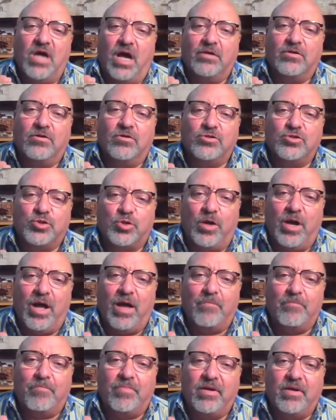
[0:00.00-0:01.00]
Donald
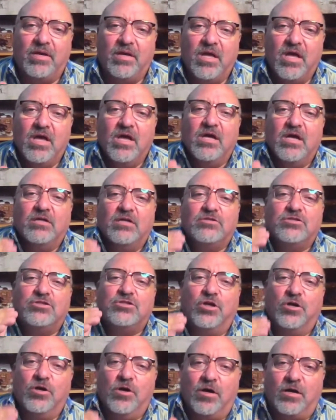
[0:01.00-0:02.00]
Trump
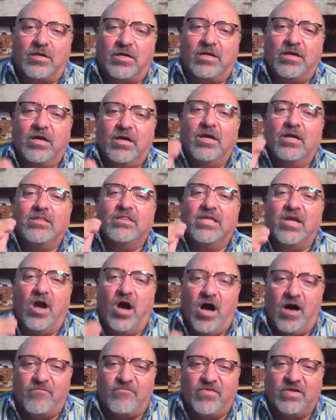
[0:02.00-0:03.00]
took the
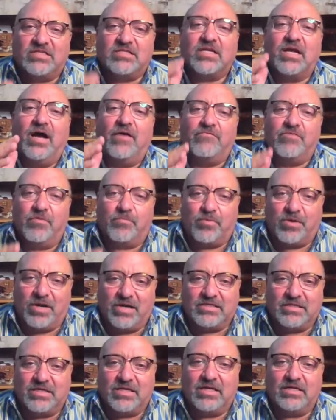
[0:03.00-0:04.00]
office of the
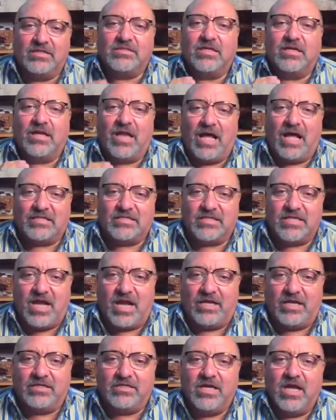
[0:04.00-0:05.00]
president last
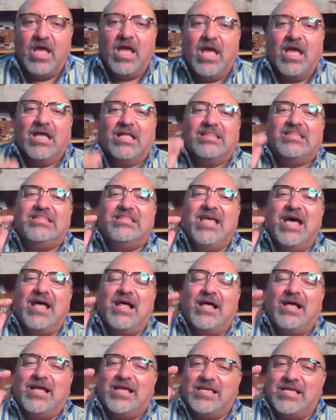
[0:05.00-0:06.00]
night.
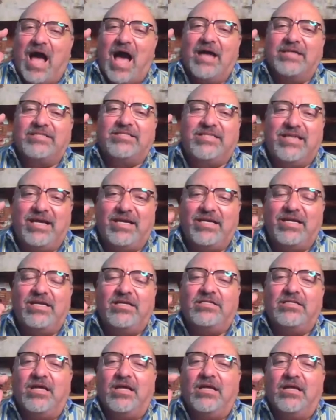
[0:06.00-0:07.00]
That I
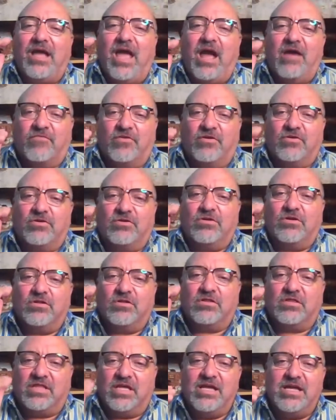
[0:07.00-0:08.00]
didn't ever
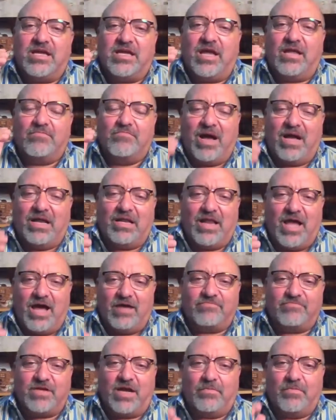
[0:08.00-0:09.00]
think in my
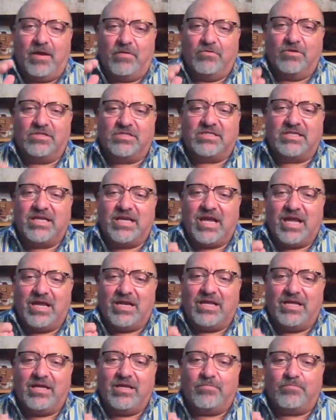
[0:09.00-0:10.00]
lifetime I would see
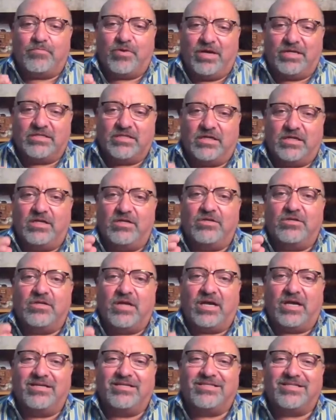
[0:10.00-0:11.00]
any president of the
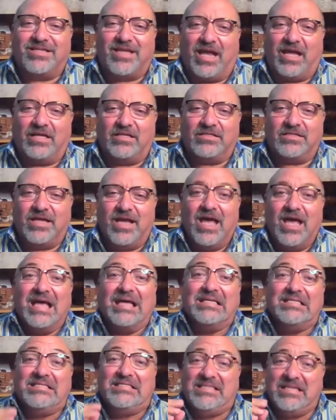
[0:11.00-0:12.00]
United States
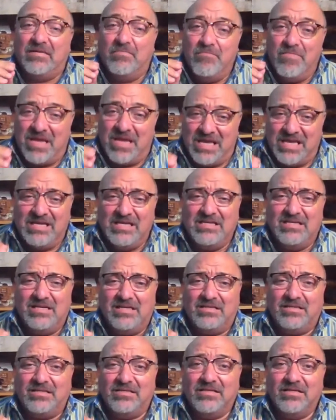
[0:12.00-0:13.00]

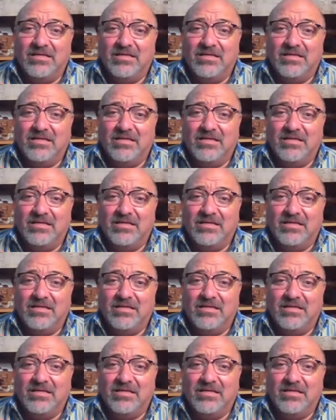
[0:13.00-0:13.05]
diminish